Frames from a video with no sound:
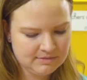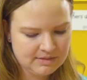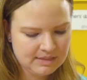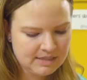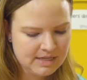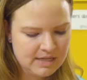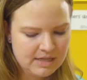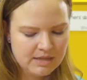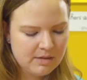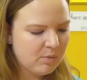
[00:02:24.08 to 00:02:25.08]

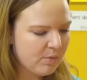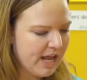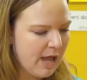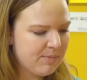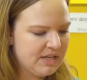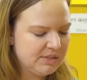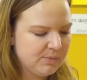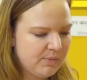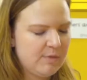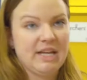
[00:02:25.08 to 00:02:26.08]
But what
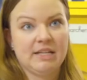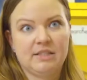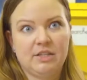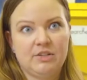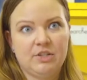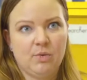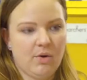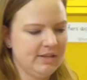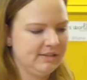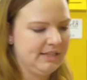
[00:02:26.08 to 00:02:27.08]
happens when we mix two
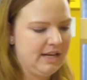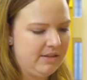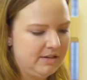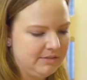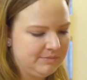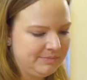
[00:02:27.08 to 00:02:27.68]
oils together?